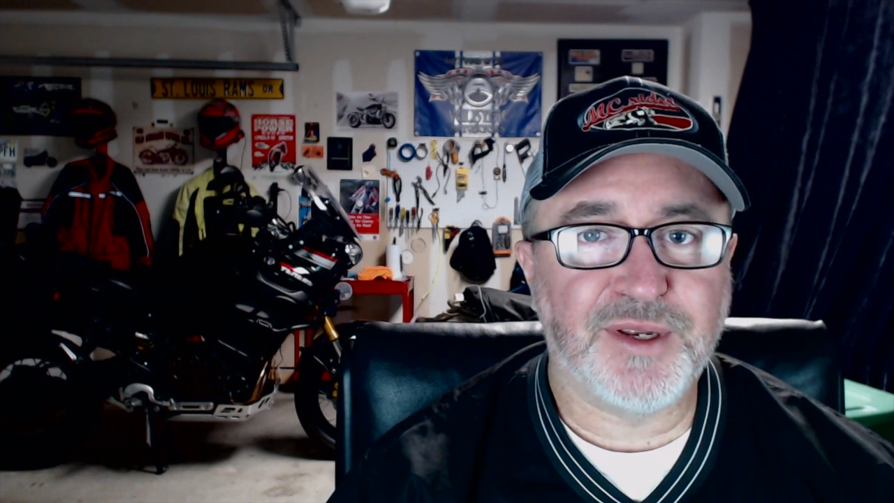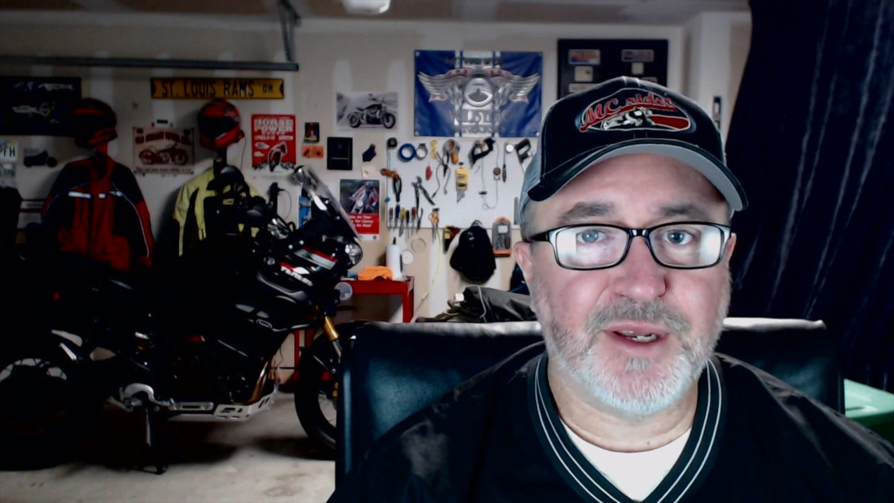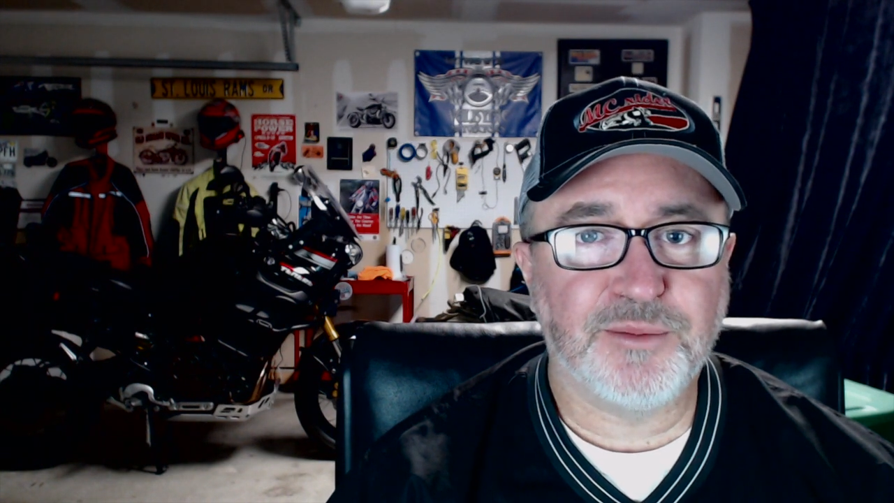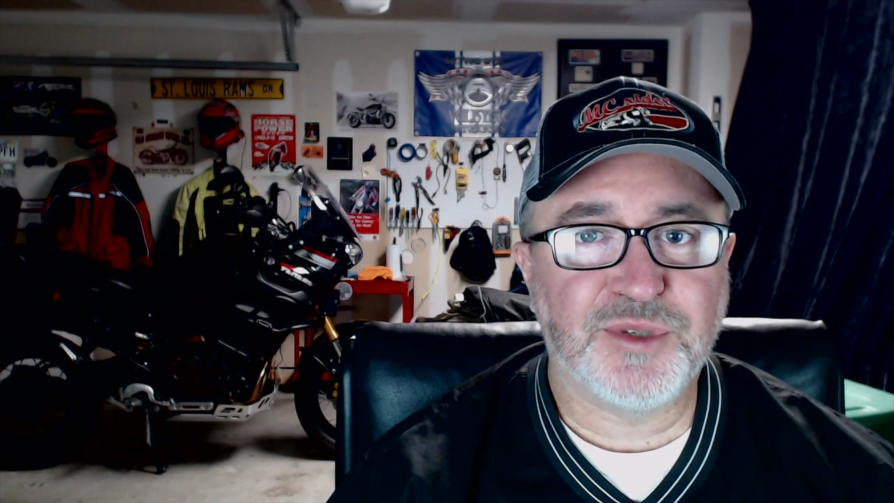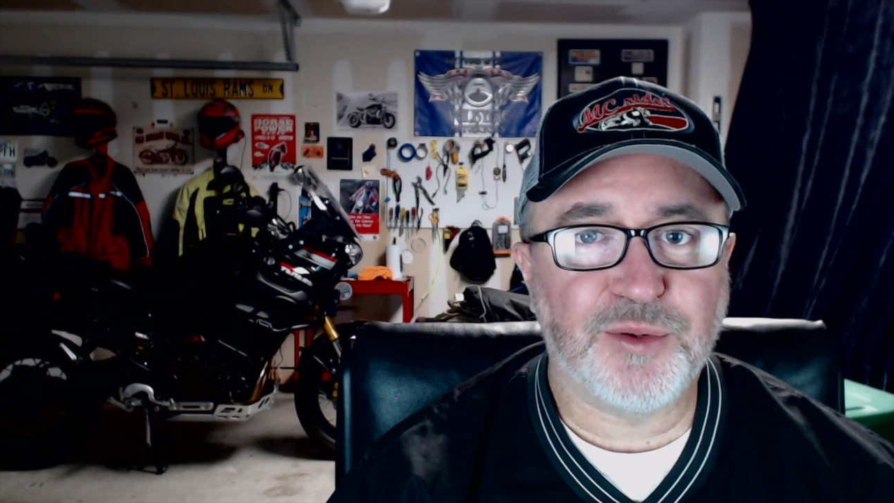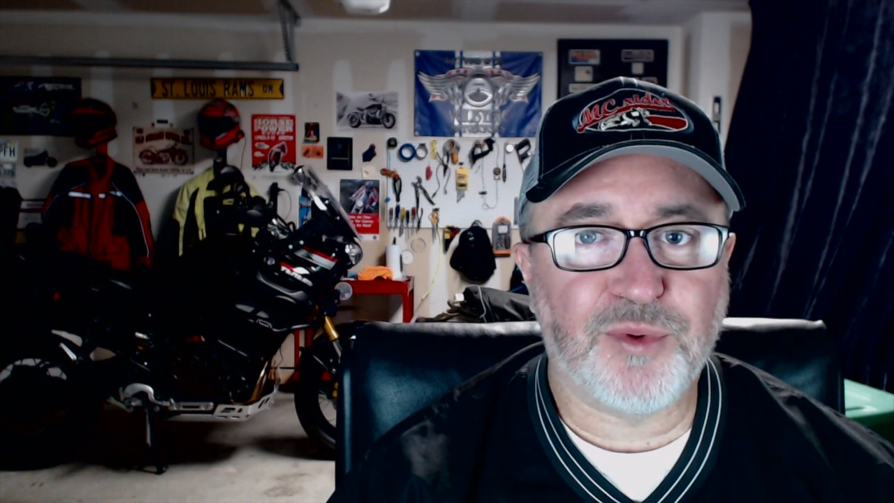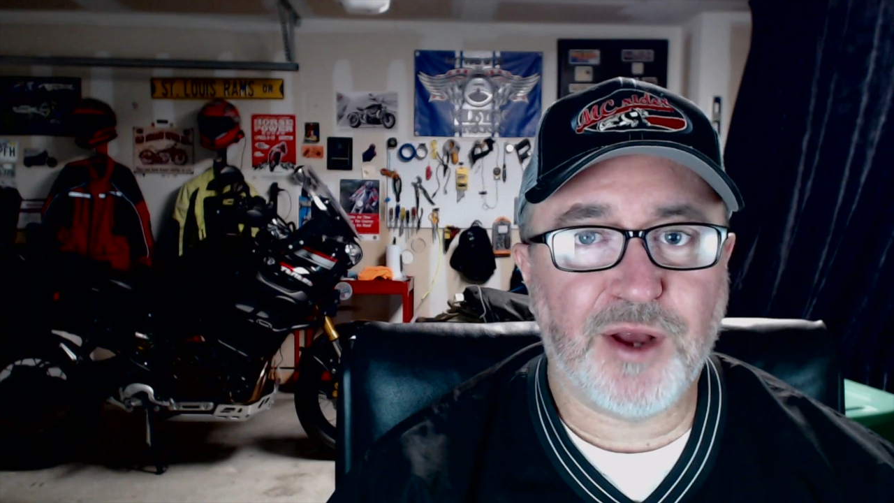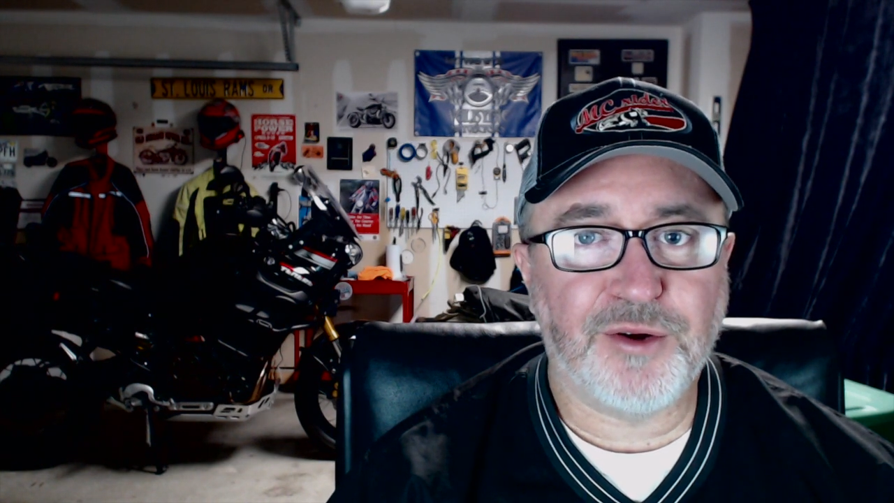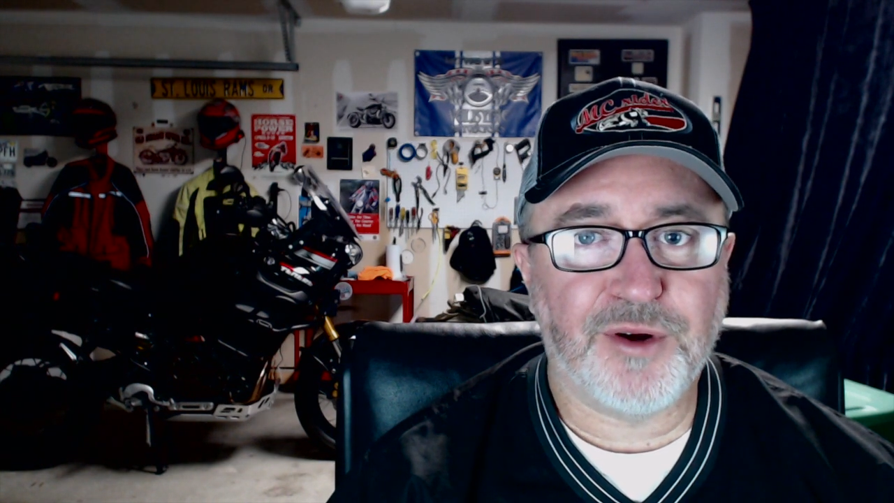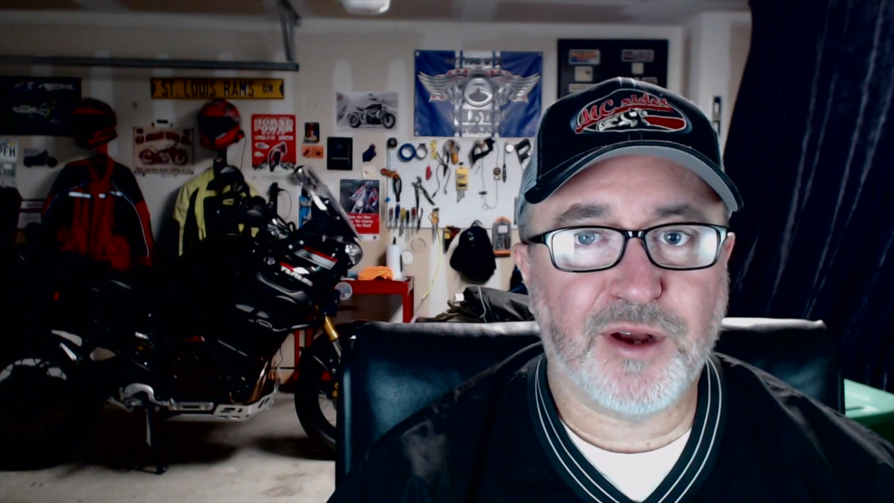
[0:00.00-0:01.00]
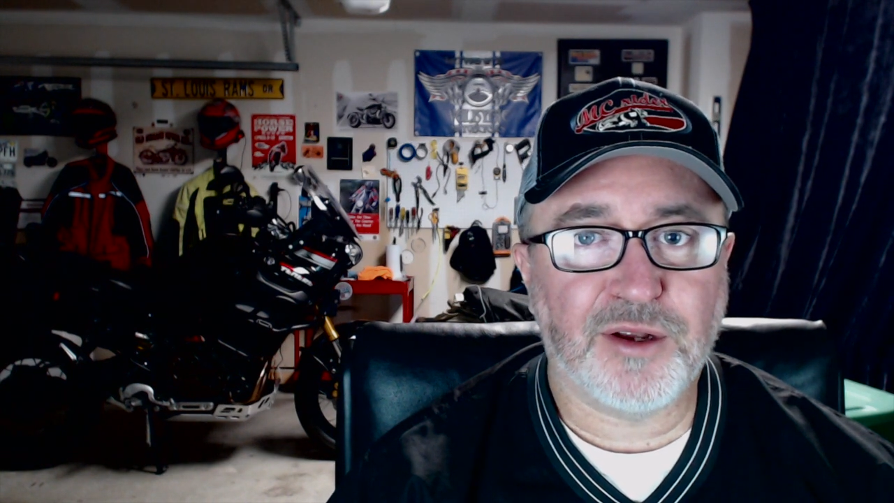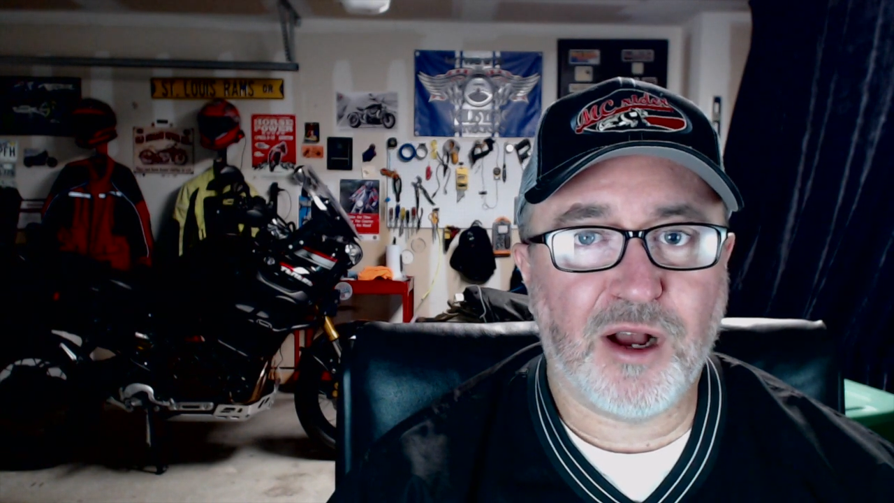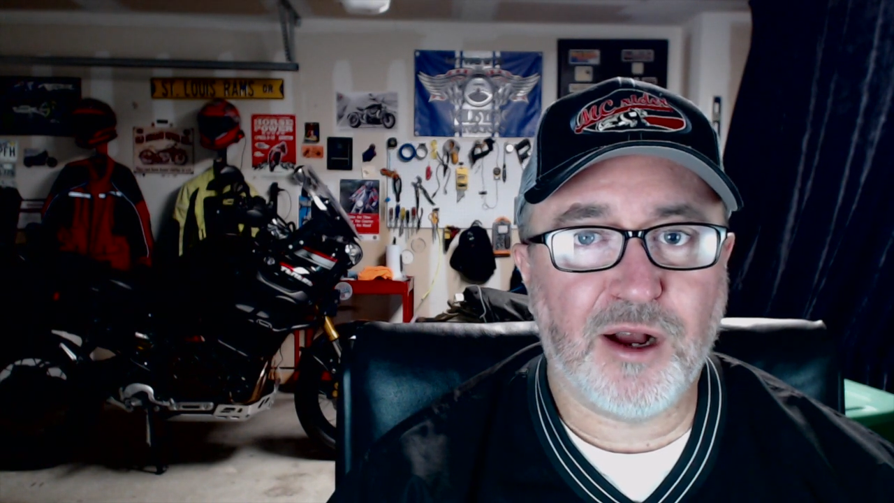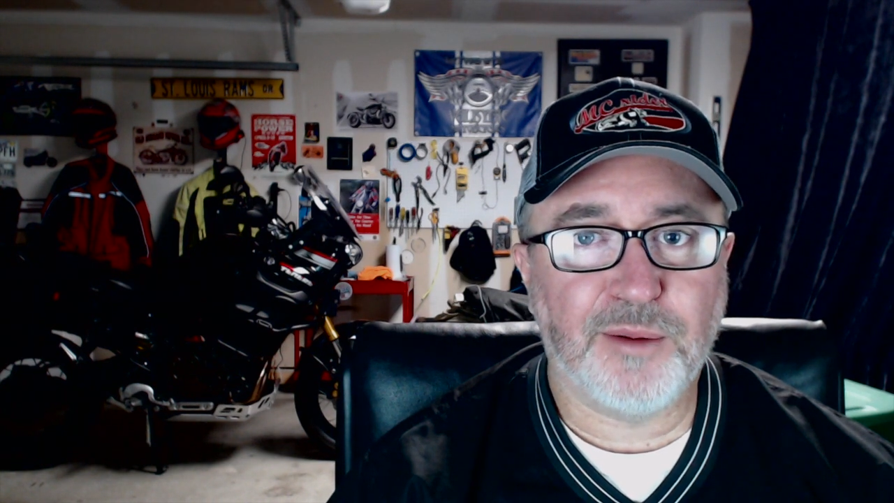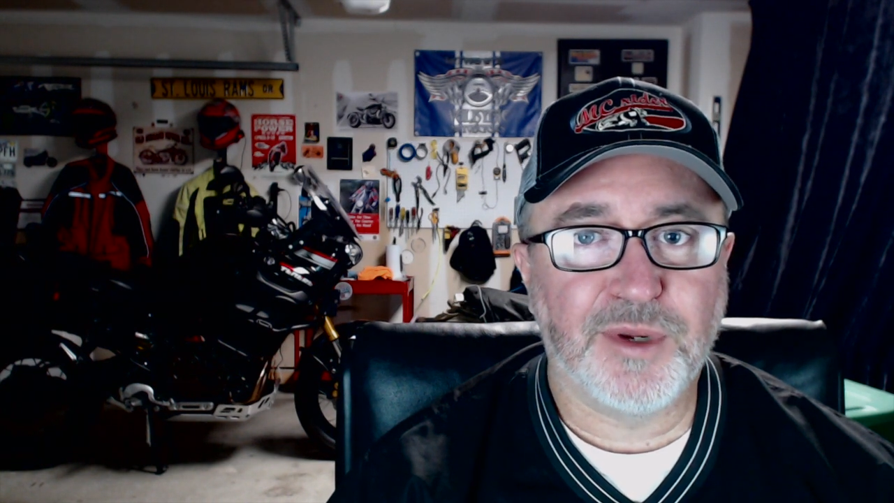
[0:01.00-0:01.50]
to
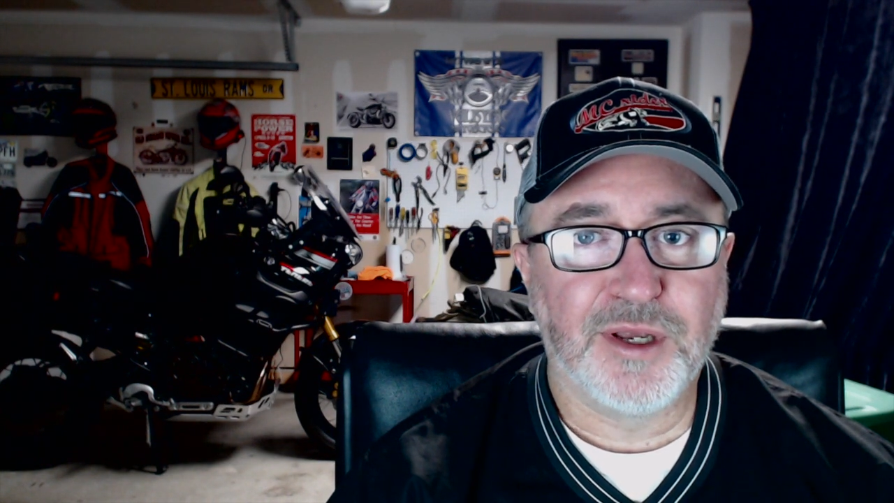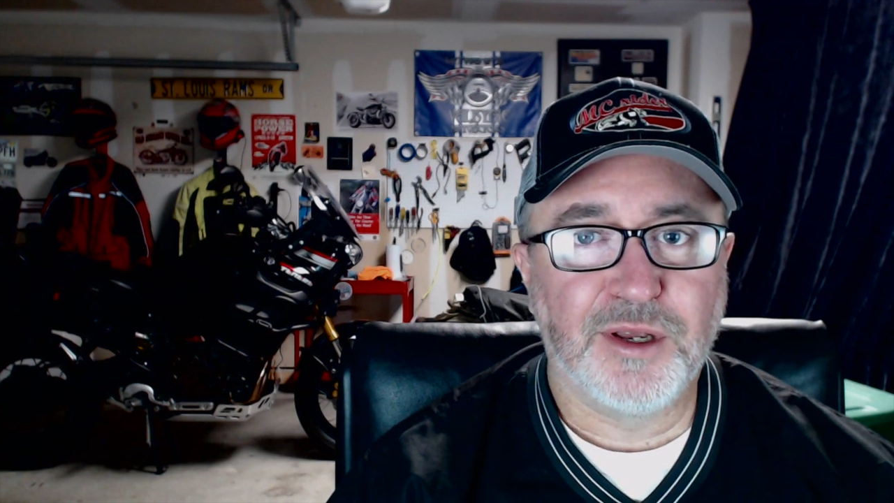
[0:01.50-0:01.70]
MCrider.com,